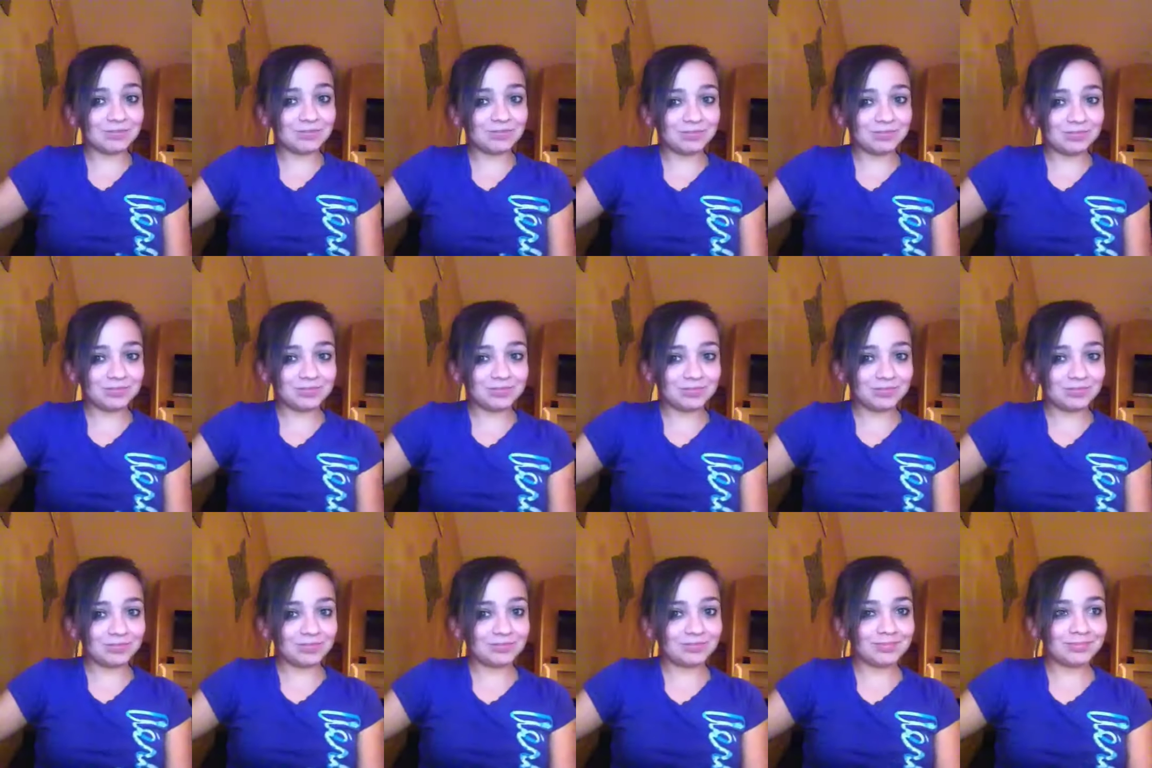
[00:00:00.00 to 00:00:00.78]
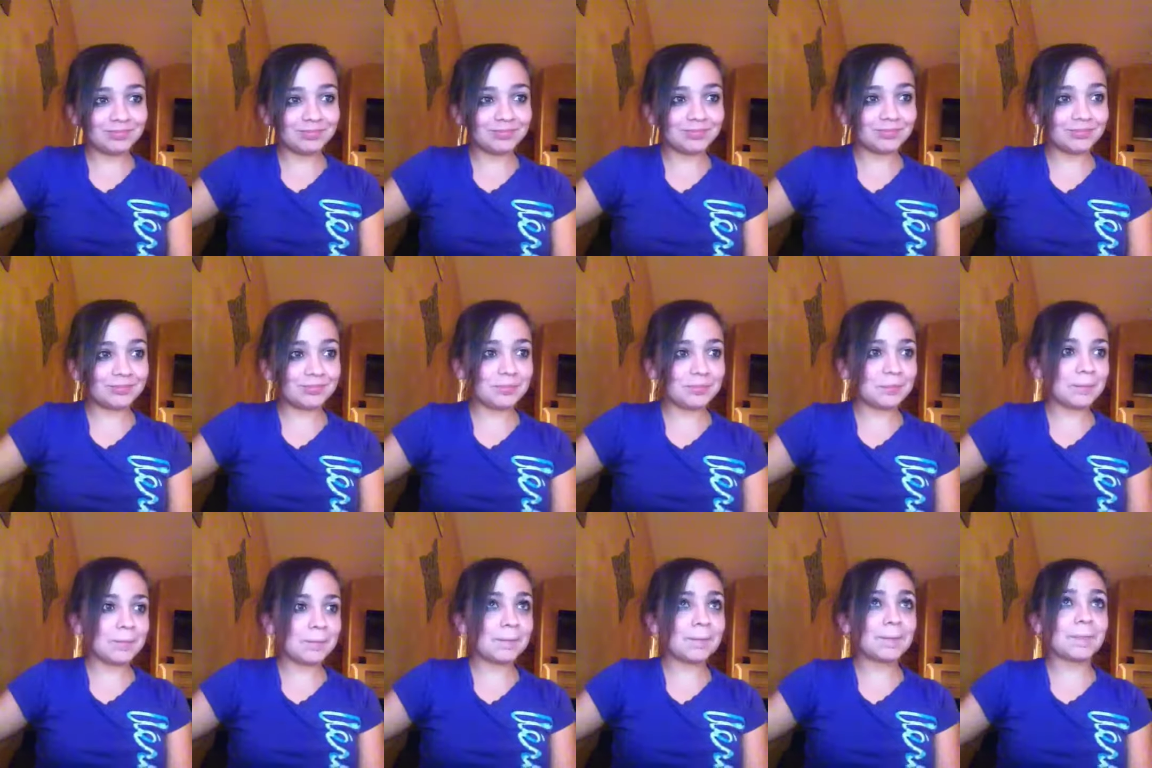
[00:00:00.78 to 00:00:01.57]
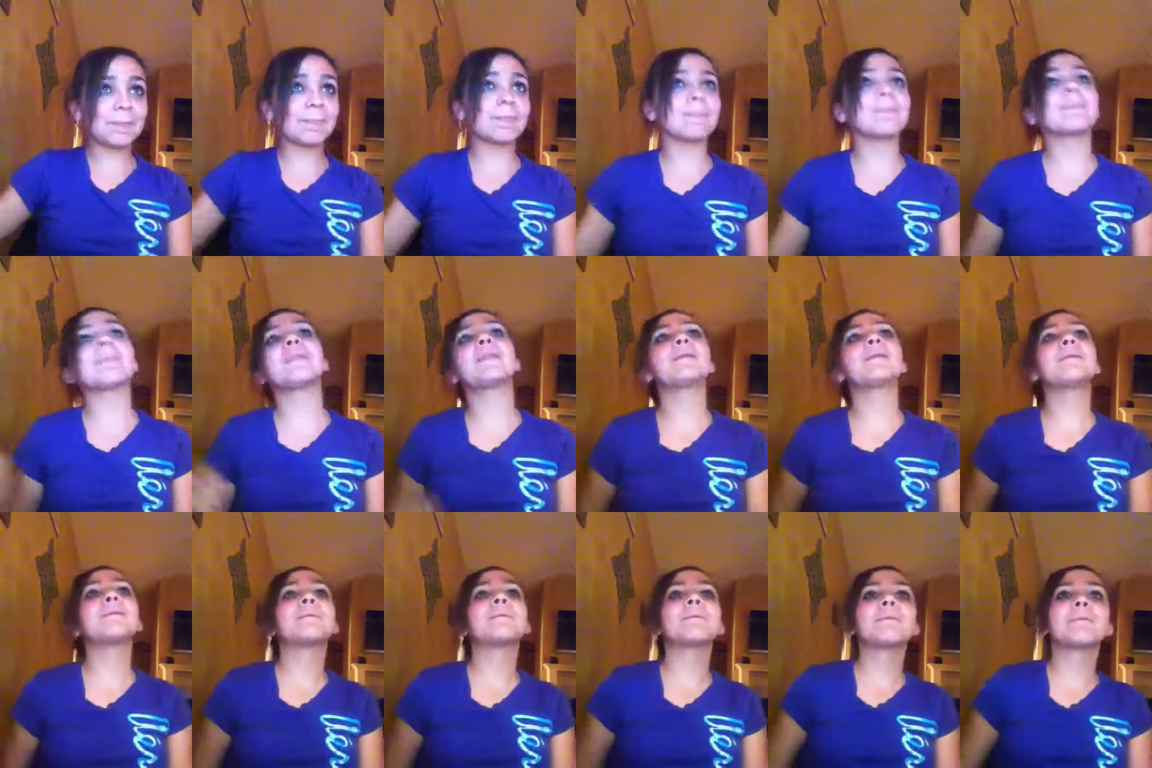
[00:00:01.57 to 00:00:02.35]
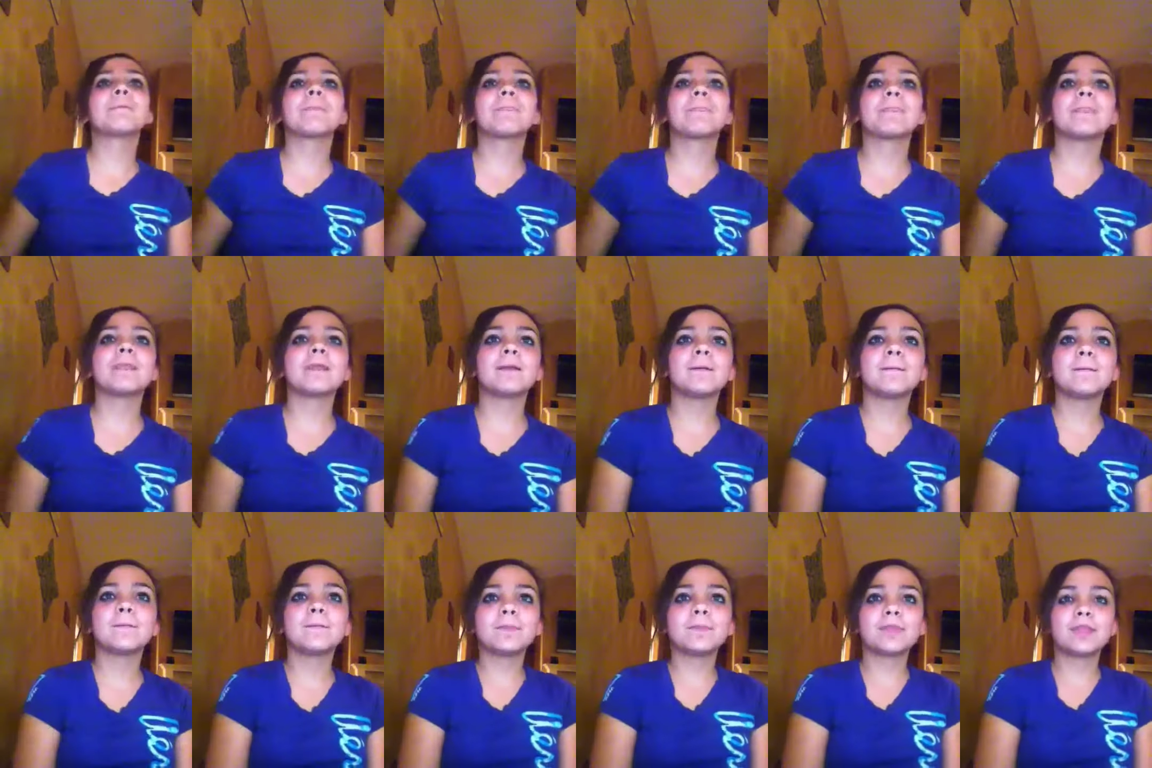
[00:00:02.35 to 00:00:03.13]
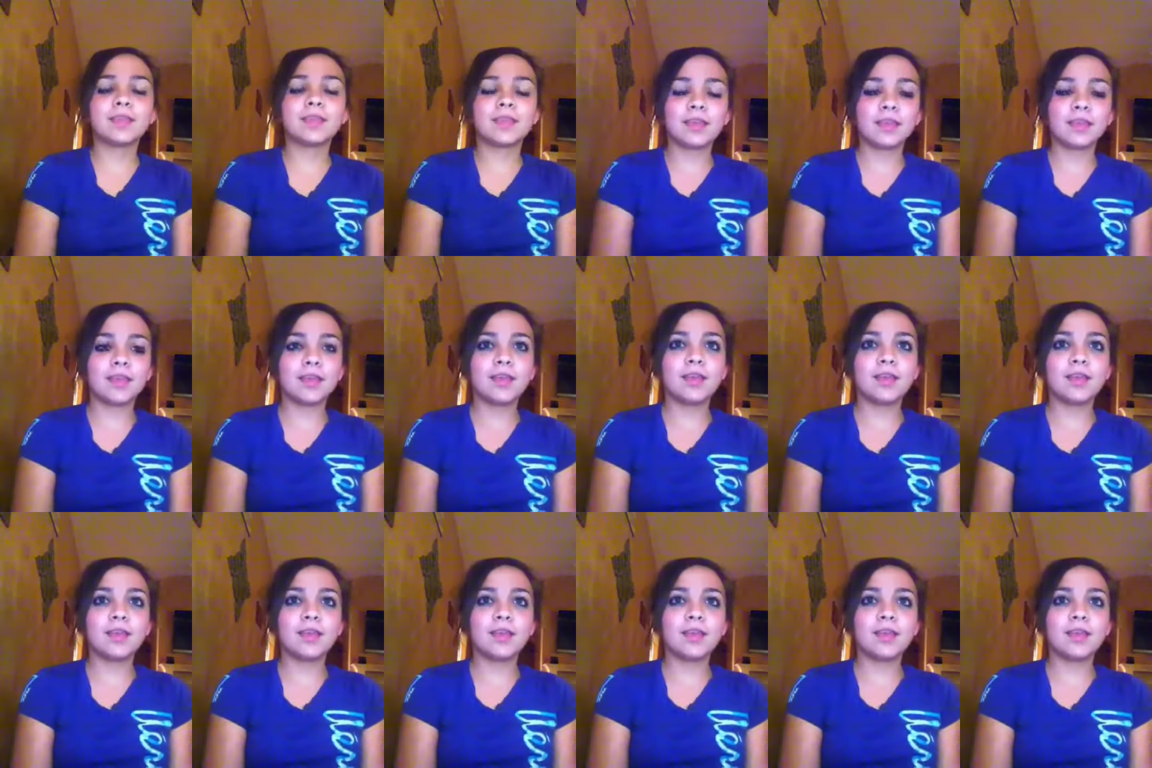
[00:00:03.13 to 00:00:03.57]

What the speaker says: No one is speaking in this clip.